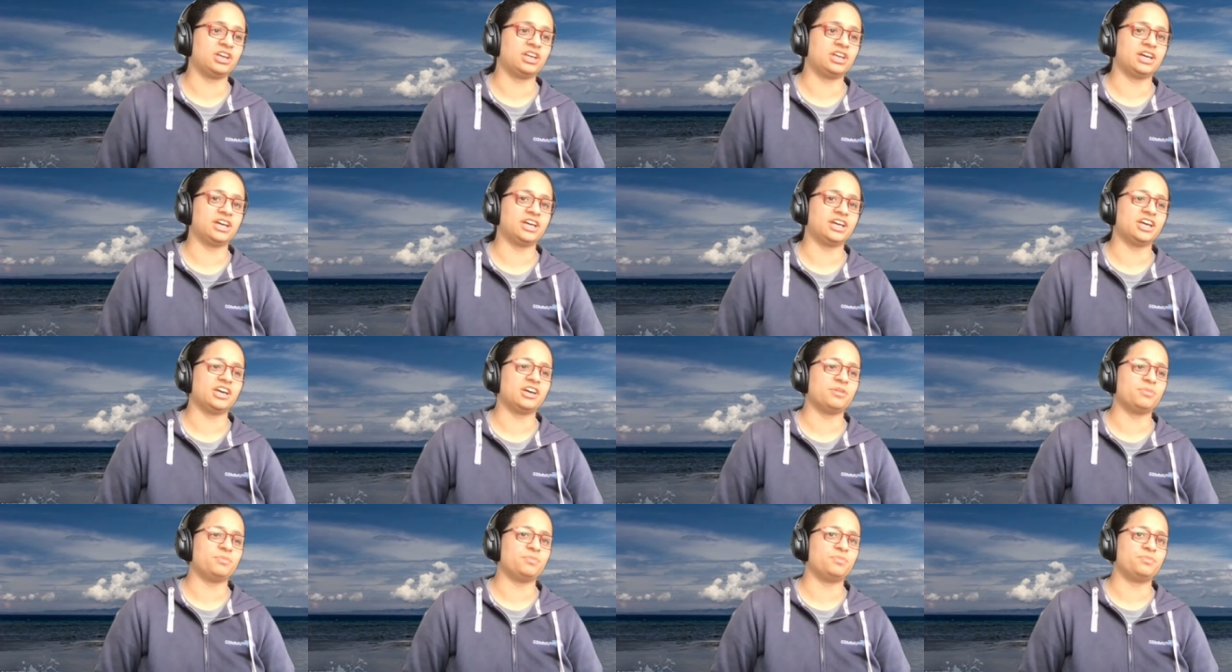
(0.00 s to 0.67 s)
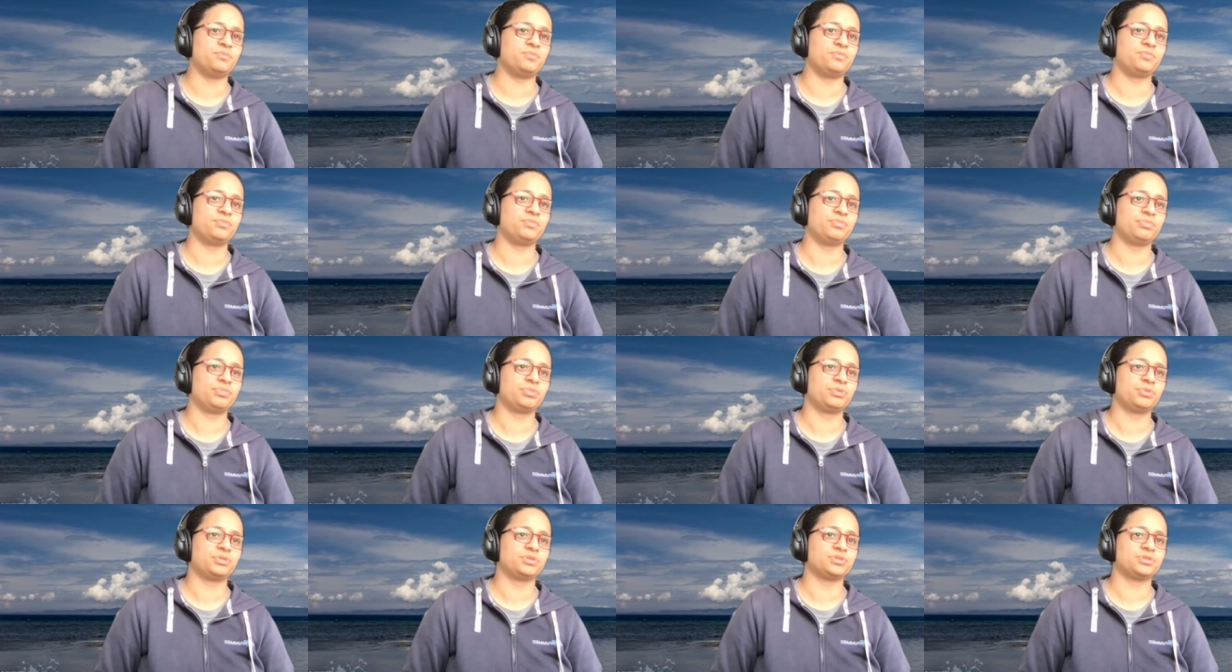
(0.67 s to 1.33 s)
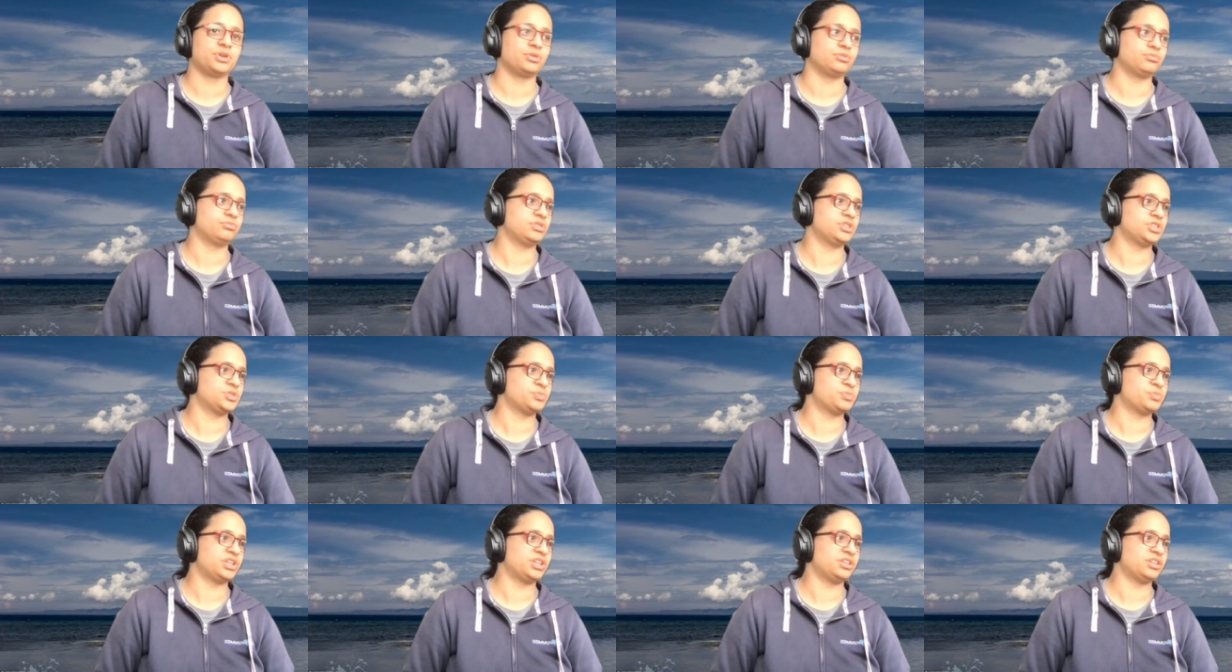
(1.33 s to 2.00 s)
Um, so
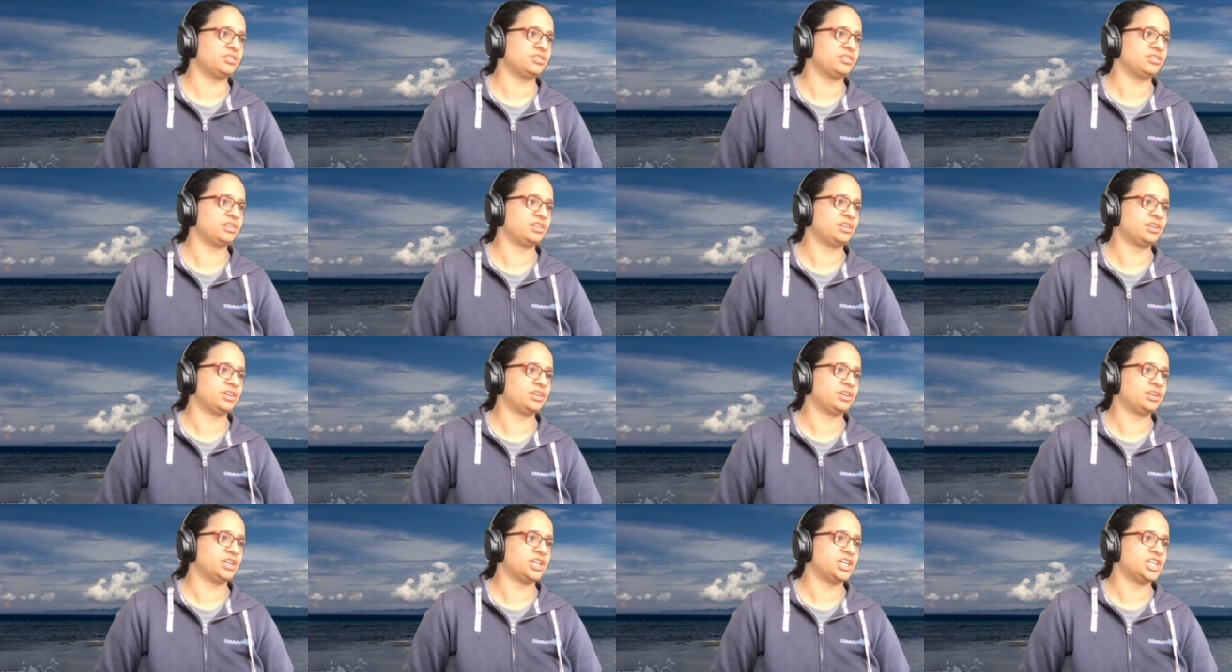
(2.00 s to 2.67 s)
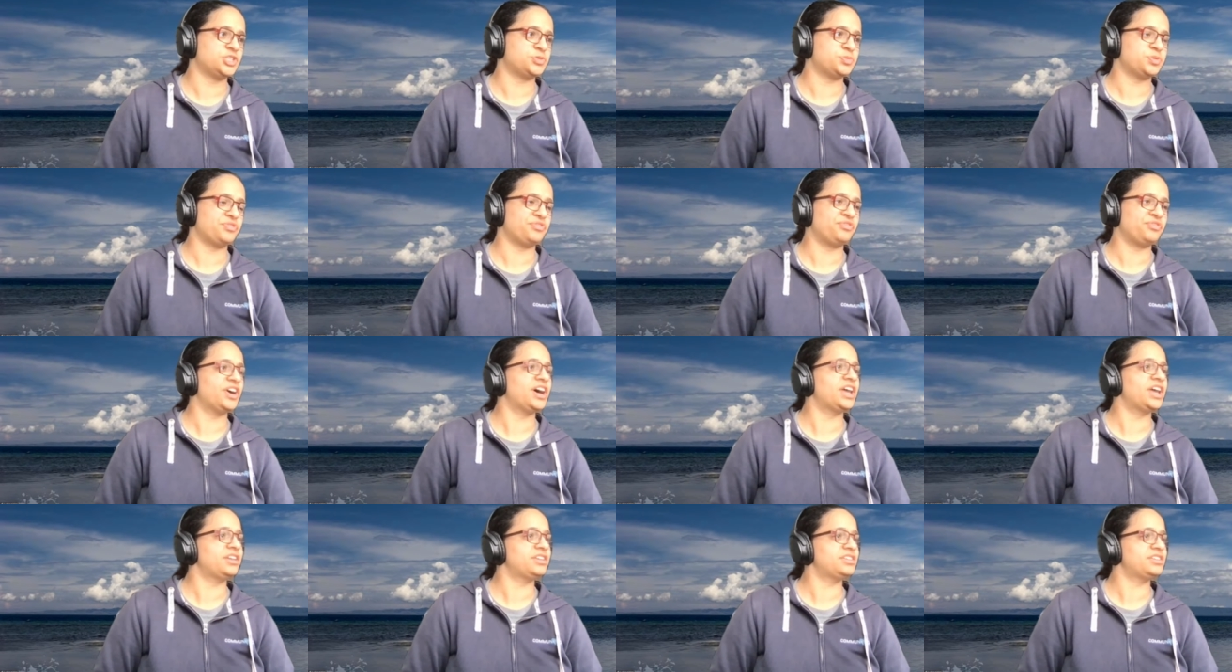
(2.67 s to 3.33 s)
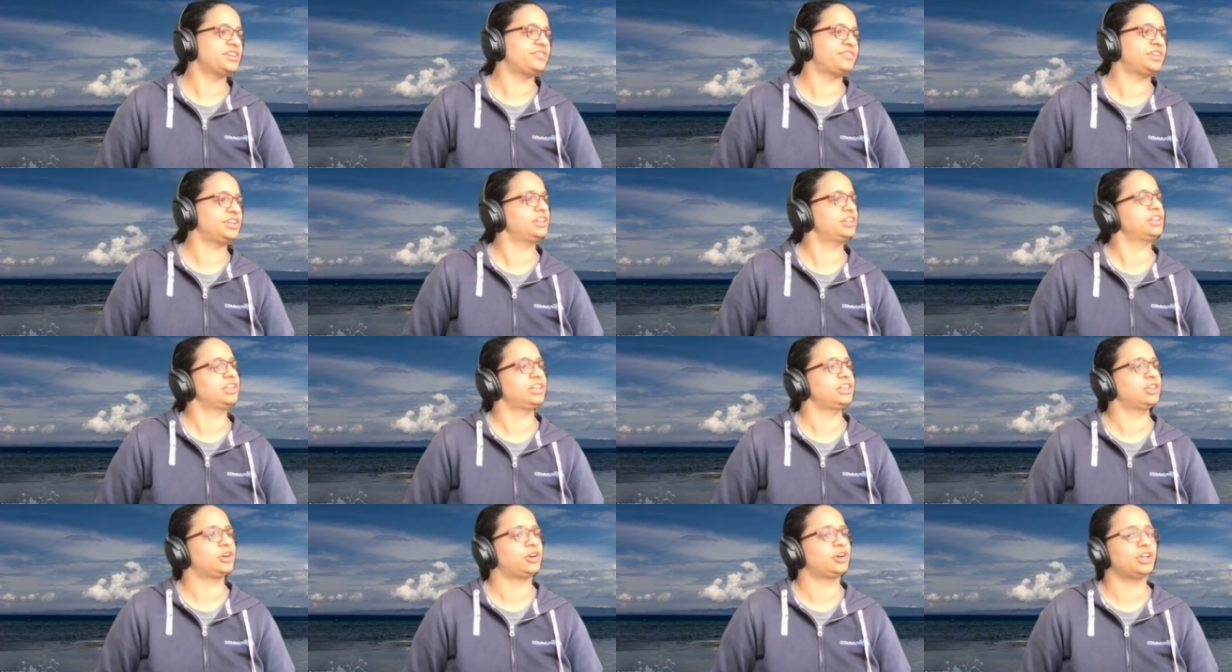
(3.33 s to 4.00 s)
it's been it's been fun,
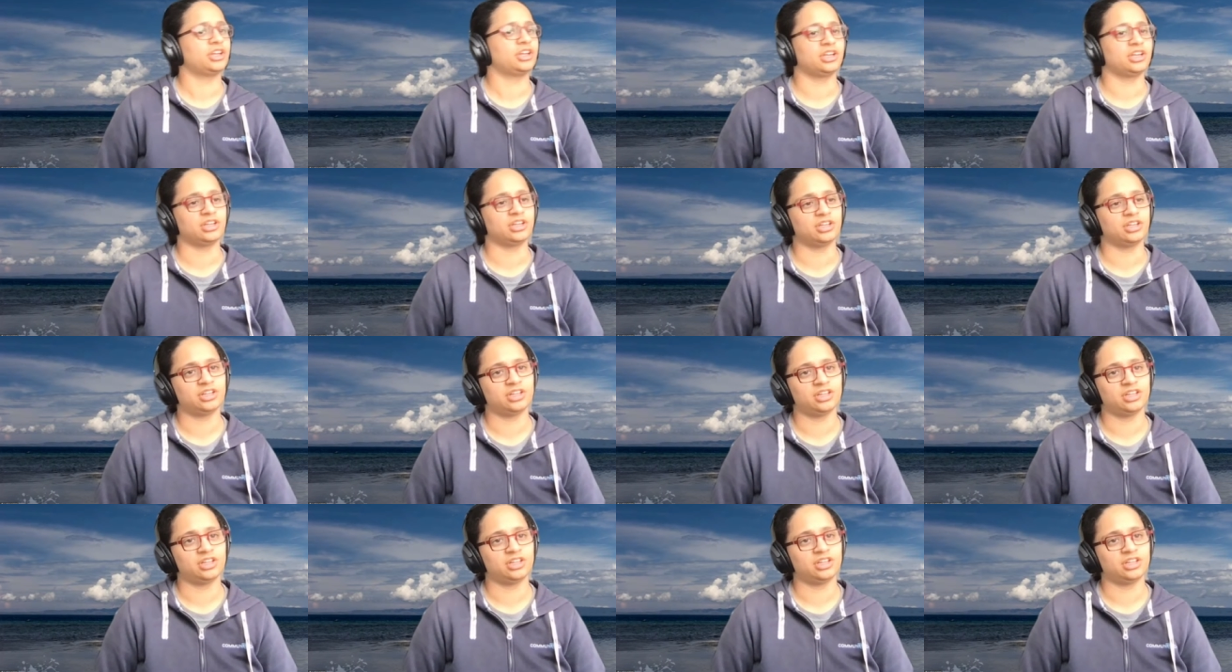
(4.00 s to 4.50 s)
definitely learning,